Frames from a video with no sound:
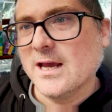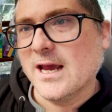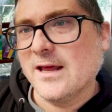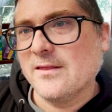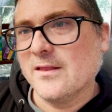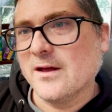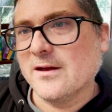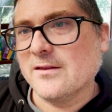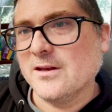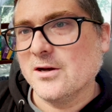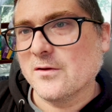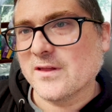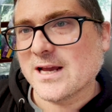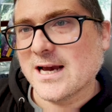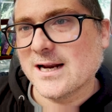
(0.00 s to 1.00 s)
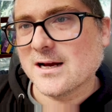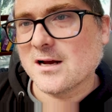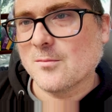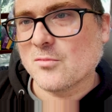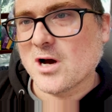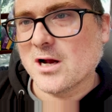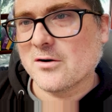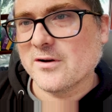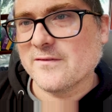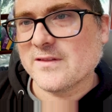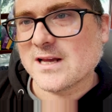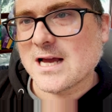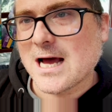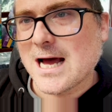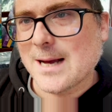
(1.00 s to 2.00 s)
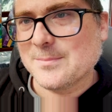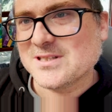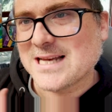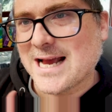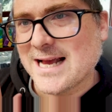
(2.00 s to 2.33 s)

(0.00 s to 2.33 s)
and the kind of camaraderie of the cops